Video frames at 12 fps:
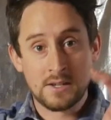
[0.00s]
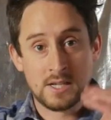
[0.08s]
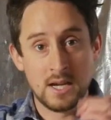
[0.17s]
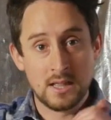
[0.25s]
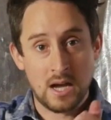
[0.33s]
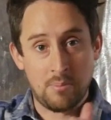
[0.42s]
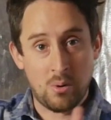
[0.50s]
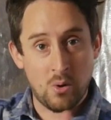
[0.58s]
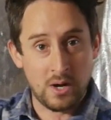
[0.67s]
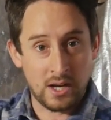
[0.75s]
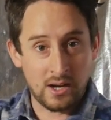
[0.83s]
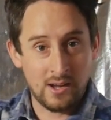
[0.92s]
teeth are
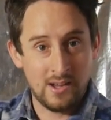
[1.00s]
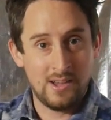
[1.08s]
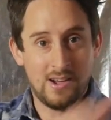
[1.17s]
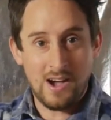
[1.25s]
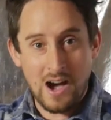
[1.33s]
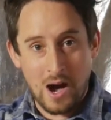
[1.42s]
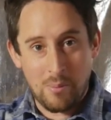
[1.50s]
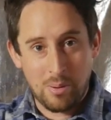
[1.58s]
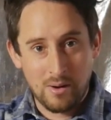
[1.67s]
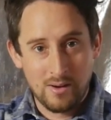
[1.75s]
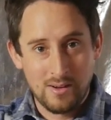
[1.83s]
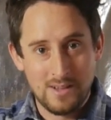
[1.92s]
pointing up.
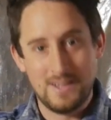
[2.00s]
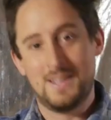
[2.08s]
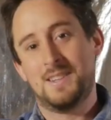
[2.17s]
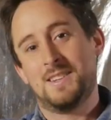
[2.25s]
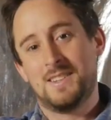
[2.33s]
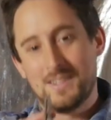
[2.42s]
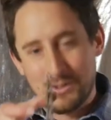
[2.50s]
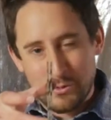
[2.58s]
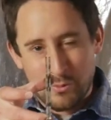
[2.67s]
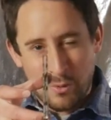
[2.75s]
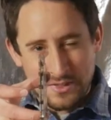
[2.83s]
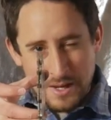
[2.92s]

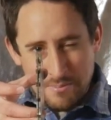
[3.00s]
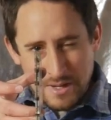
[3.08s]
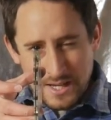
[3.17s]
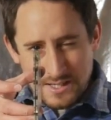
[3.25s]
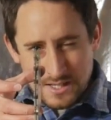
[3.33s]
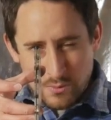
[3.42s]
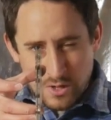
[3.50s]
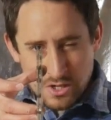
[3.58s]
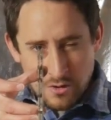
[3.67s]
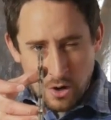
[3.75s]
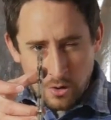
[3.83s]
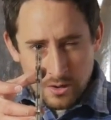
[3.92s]
What that means is when
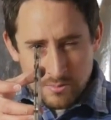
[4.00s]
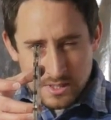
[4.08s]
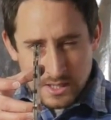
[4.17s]
you hold them